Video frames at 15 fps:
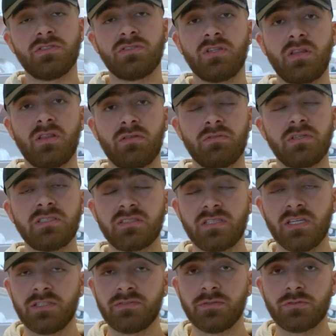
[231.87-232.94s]
as the
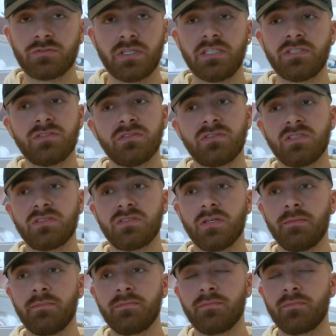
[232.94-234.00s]
three-stage filtration
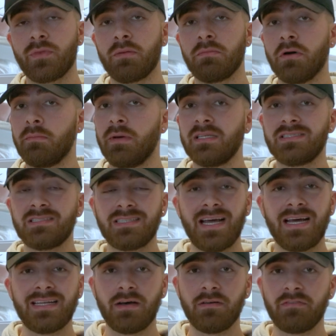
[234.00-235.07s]
system. But my
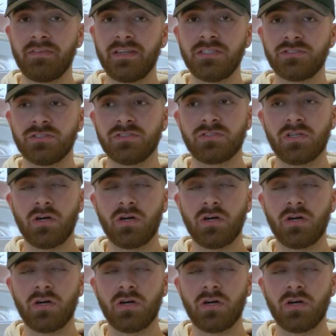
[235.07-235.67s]
standout features